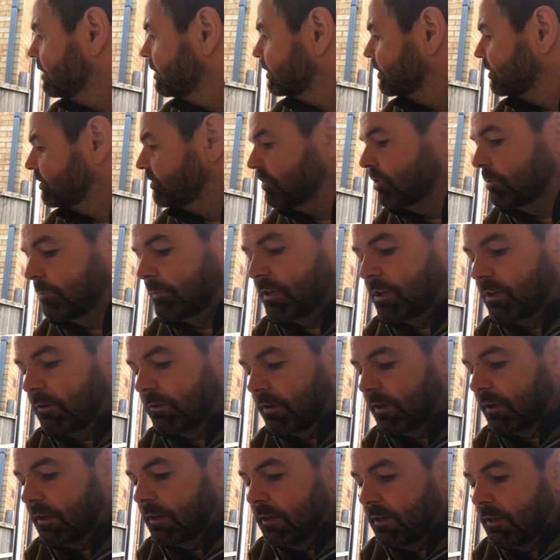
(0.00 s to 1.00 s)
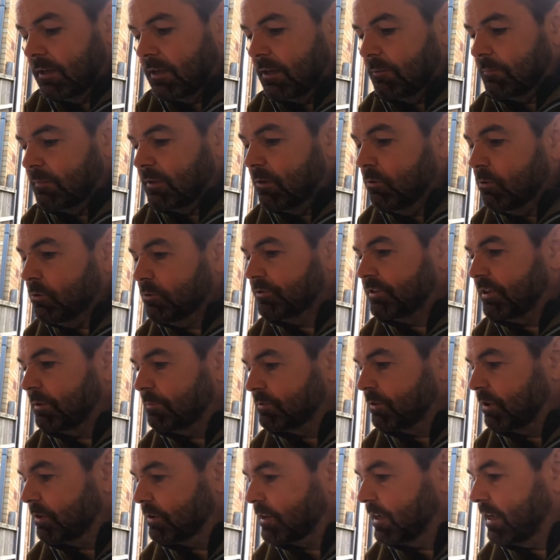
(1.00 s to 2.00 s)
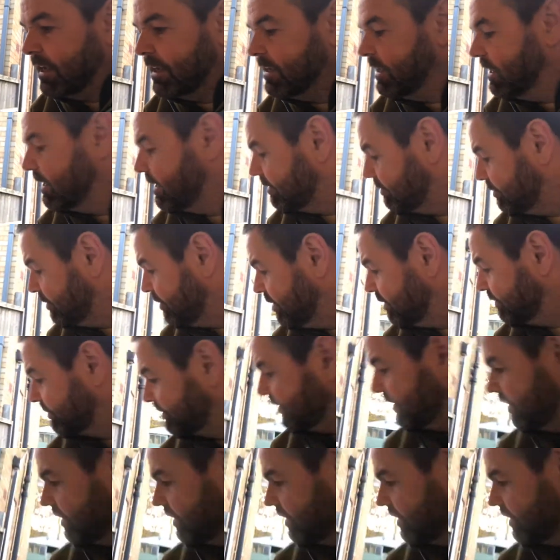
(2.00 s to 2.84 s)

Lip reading: consumer unit. It all seems okay. I've earthed